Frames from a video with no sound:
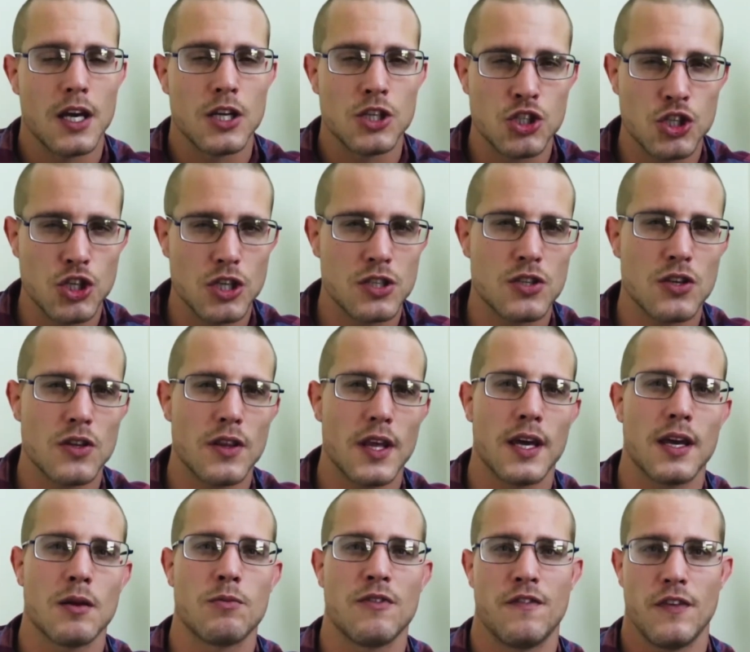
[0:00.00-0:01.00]
just so they
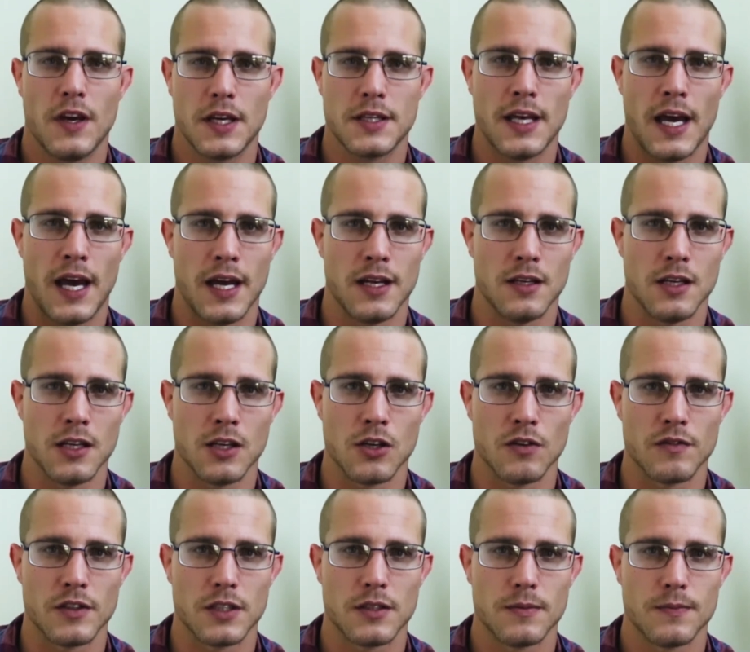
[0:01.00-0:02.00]
can perfect the handling
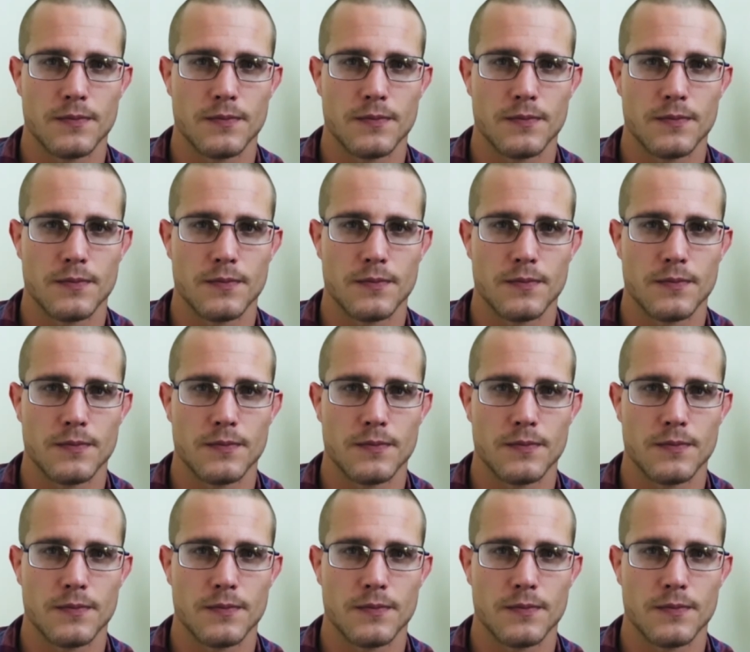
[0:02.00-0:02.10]
of it.